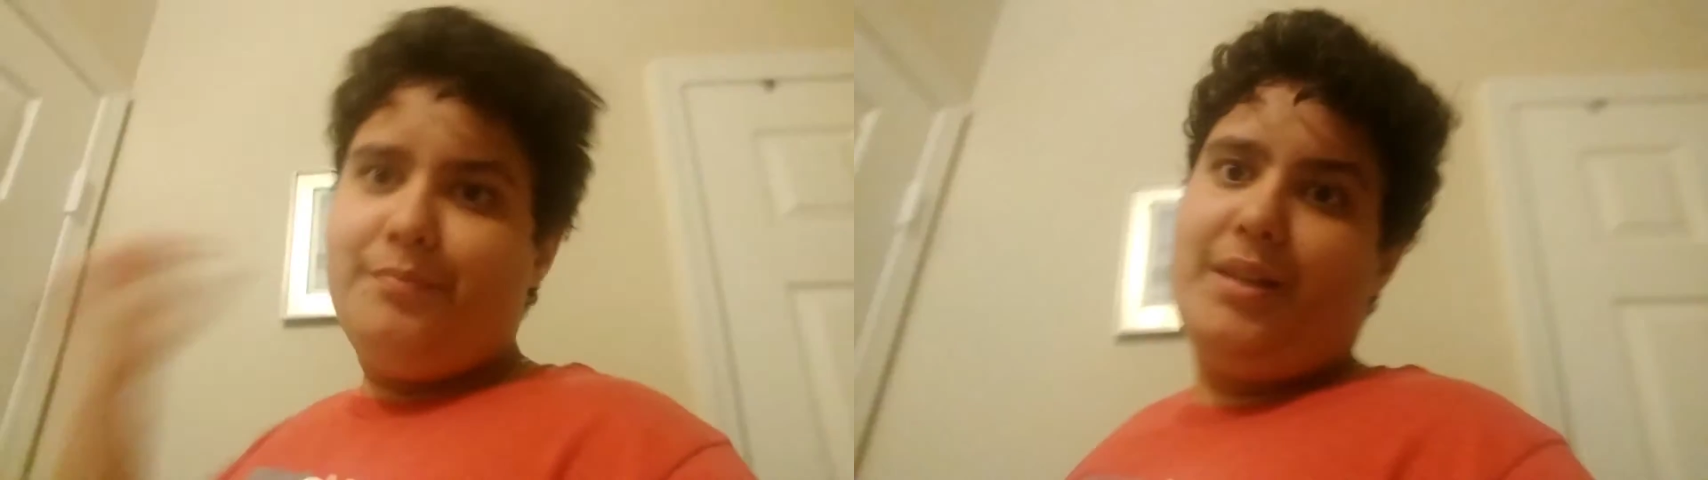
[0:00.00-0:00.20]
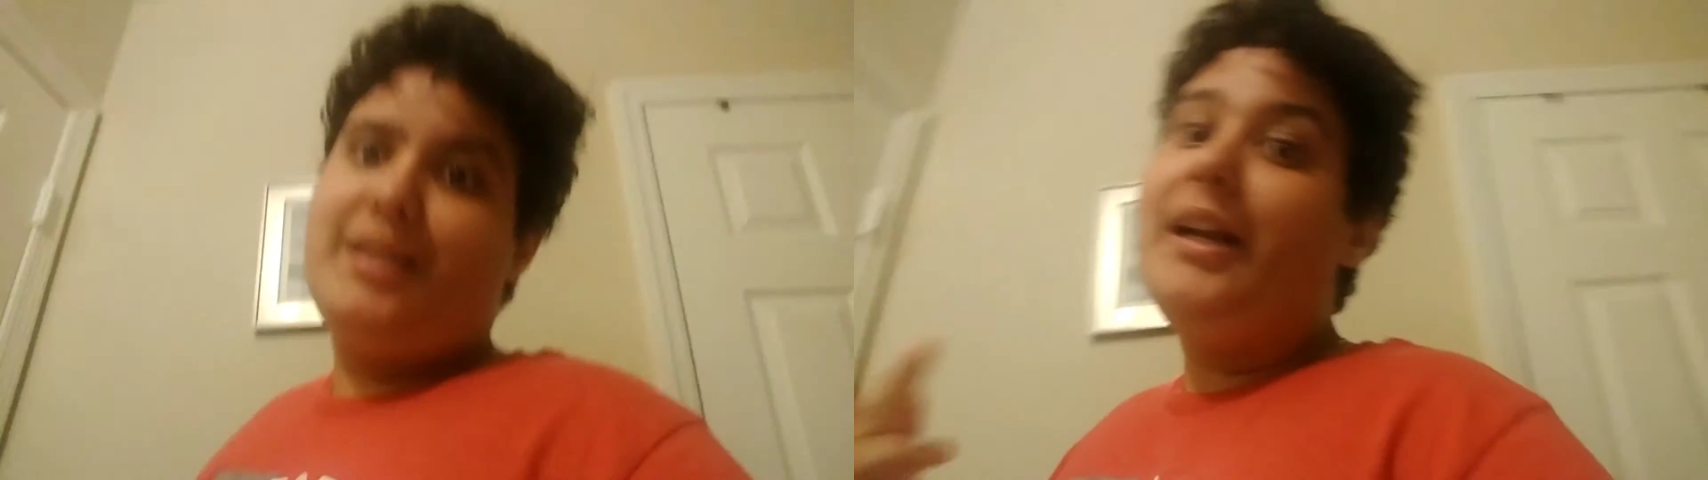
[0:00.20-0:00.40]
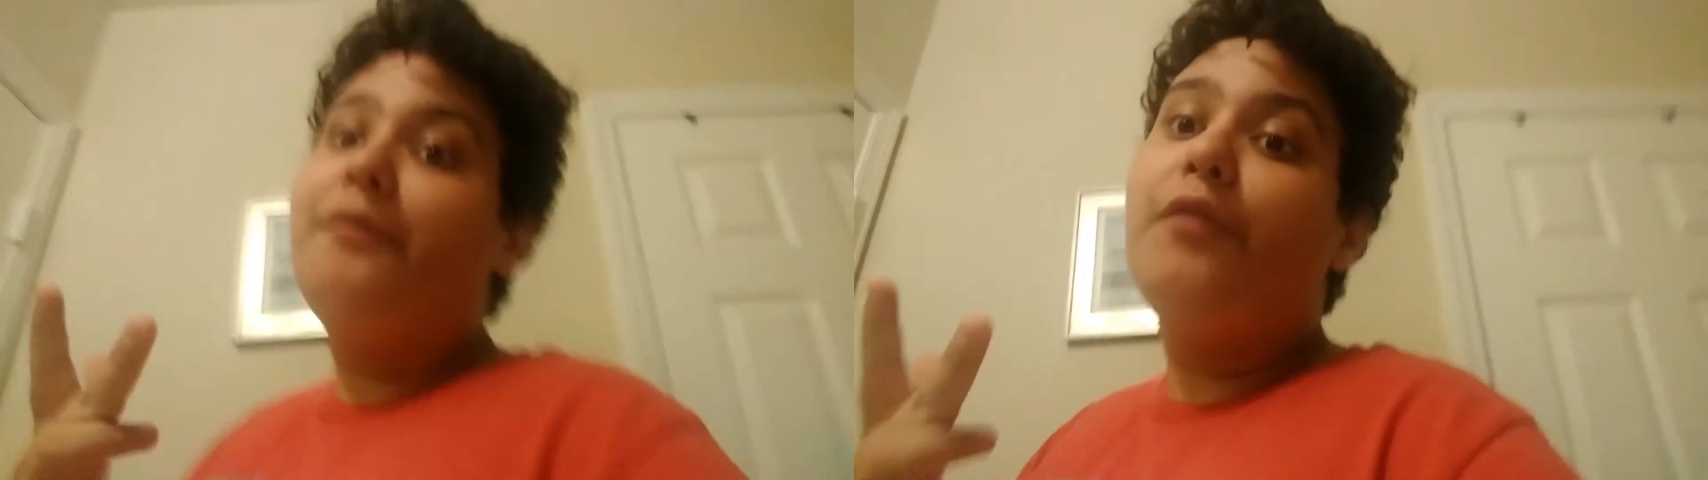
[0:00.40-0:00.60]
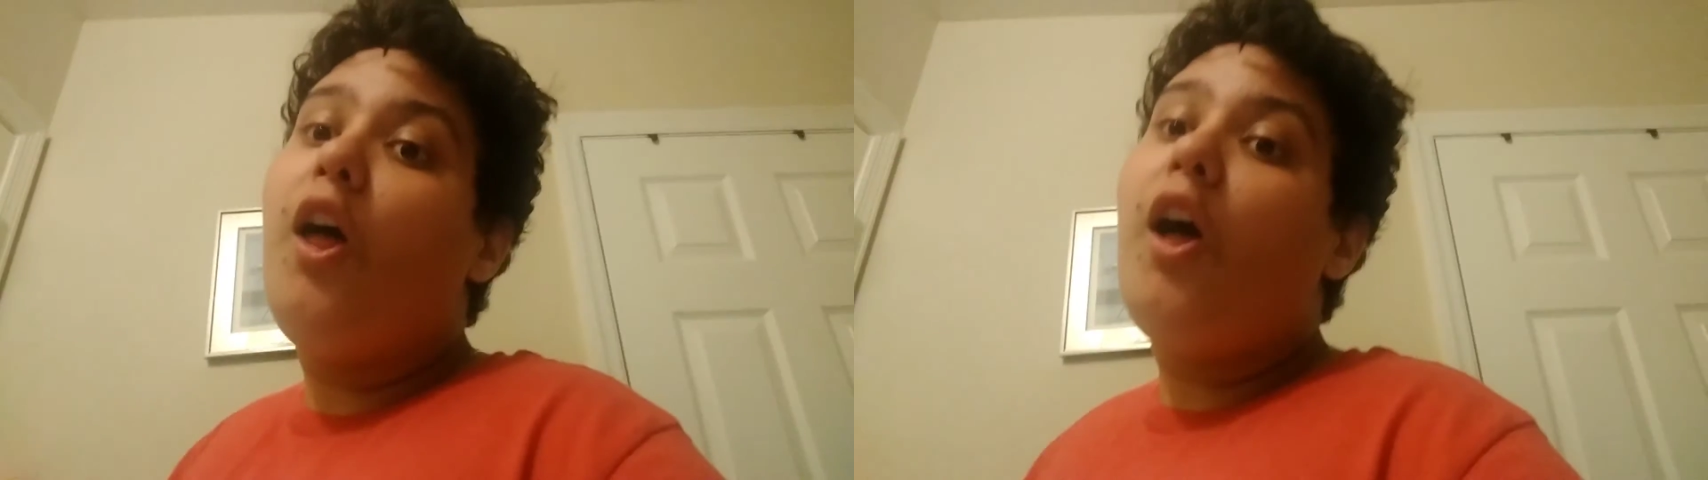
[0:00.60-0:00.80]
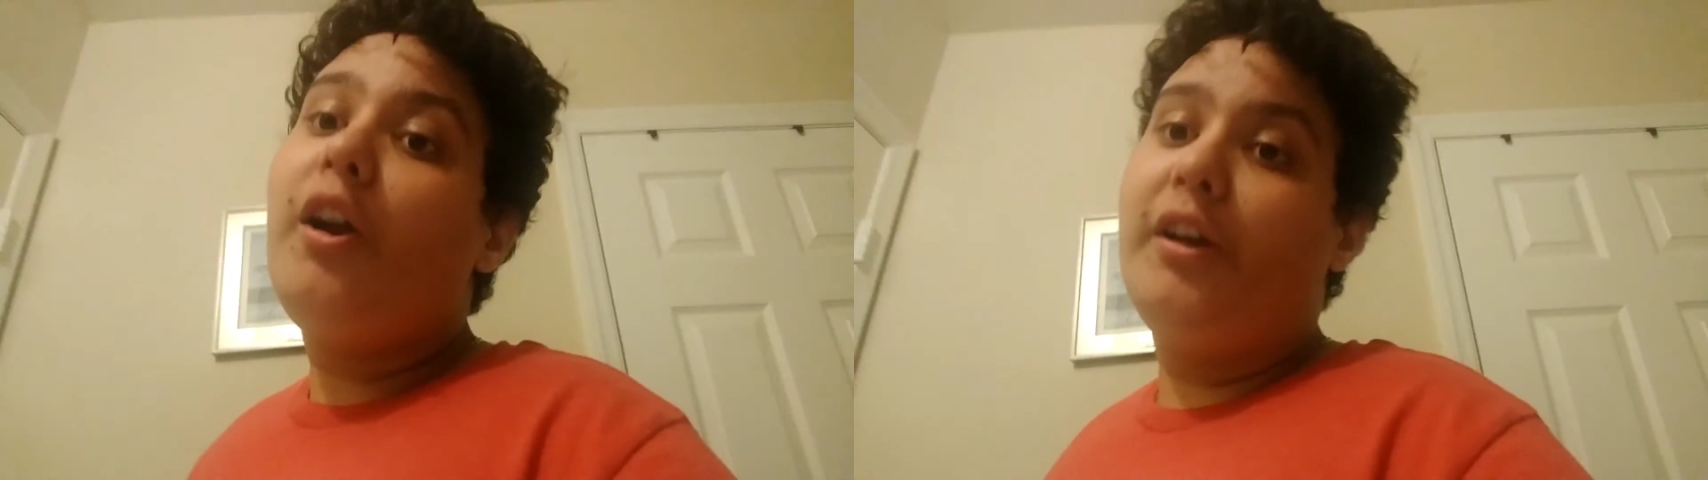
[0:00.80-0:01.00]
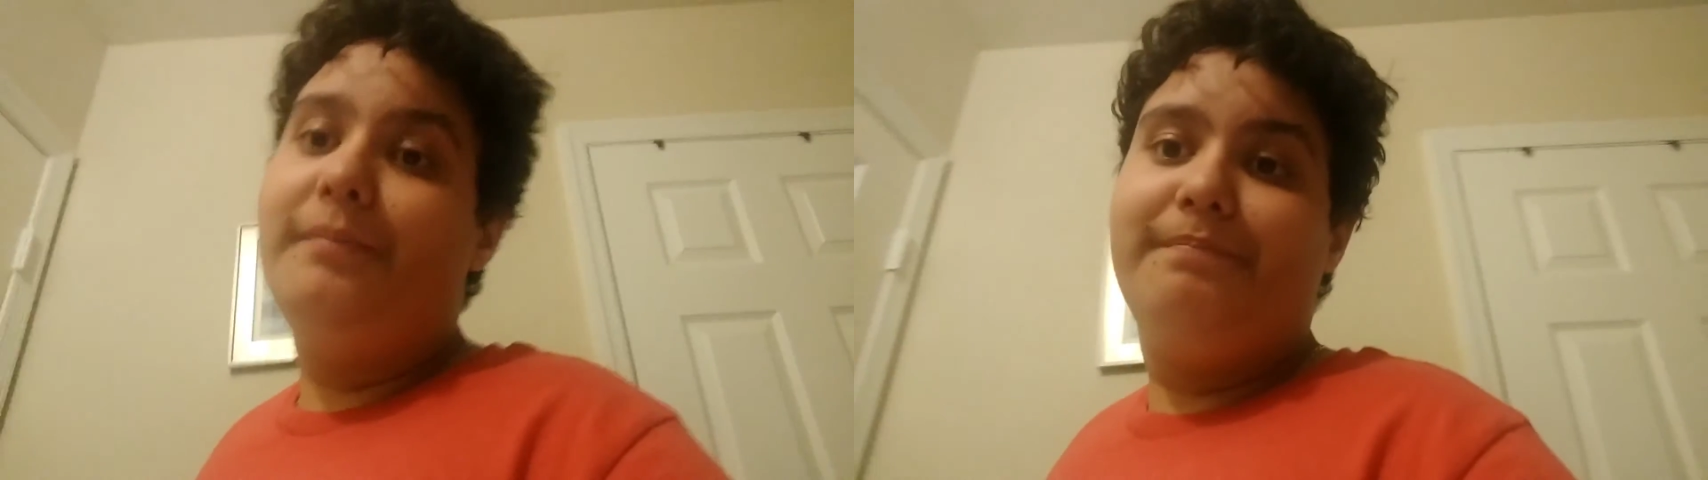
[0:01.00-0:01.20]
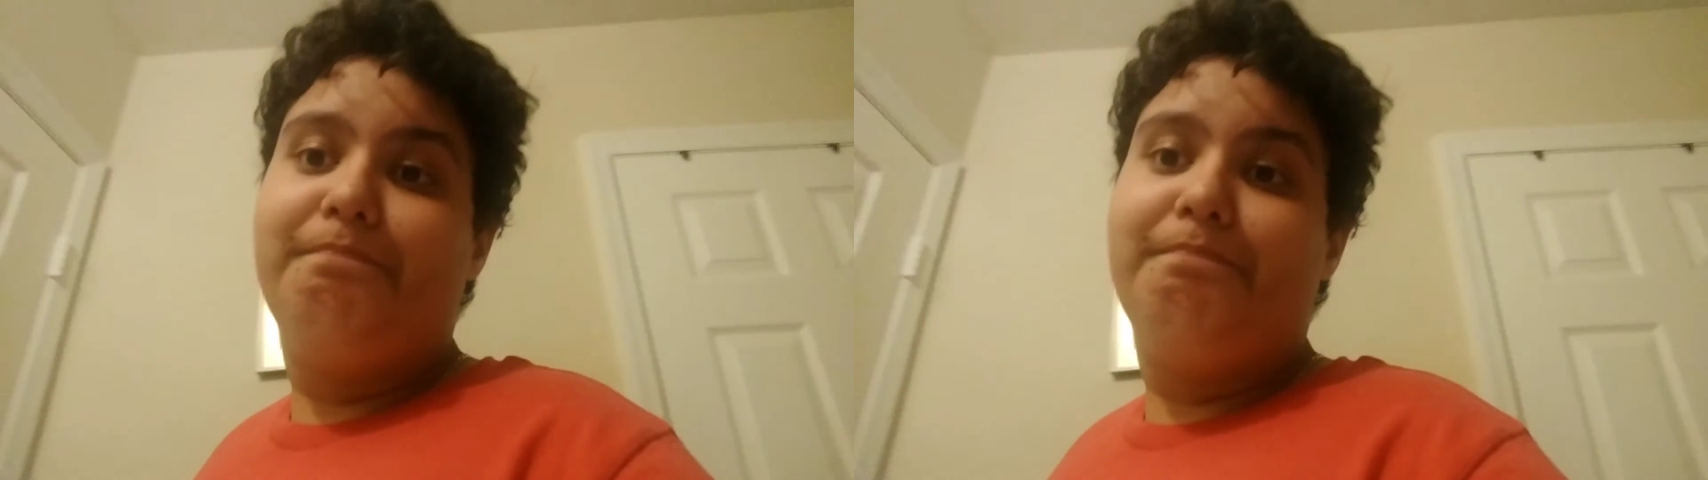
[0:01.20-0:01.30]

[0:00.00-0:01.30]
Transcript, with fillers: the second vlog